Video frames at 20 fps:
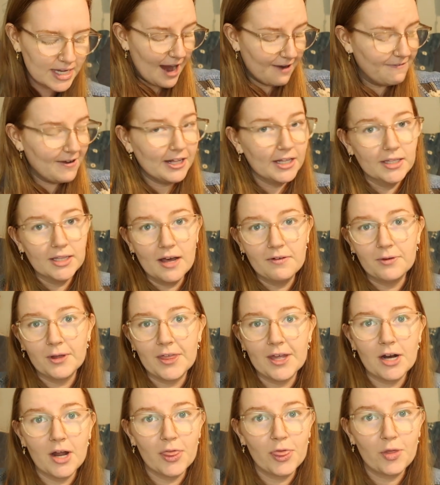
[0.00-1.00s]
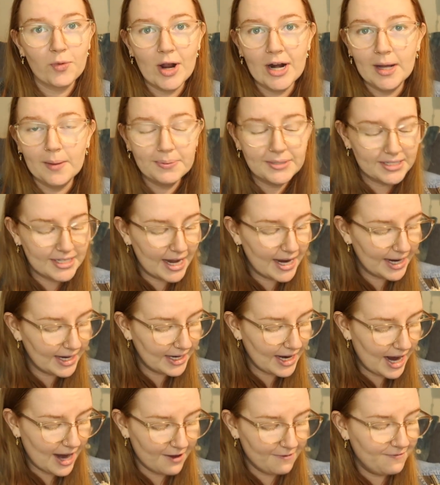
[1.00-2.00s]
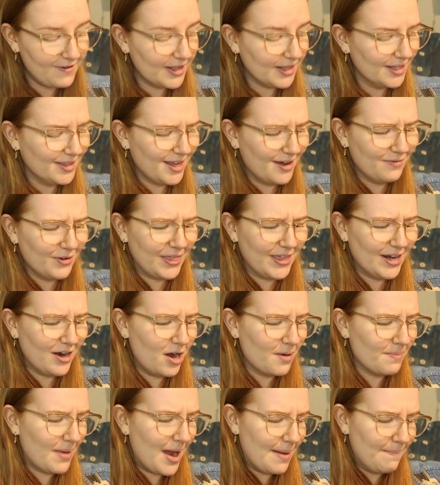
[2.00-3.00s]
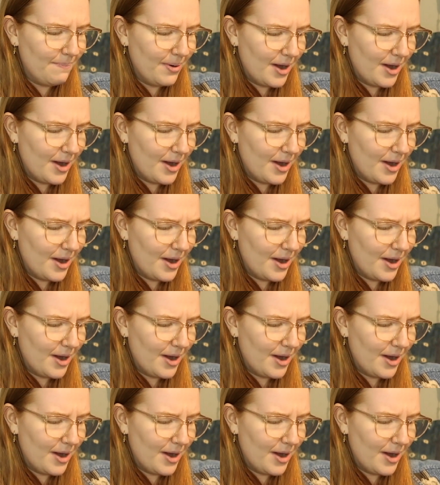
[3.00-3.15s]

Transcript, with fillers: I fell in love with it on thredUP site. I fell in love with it on my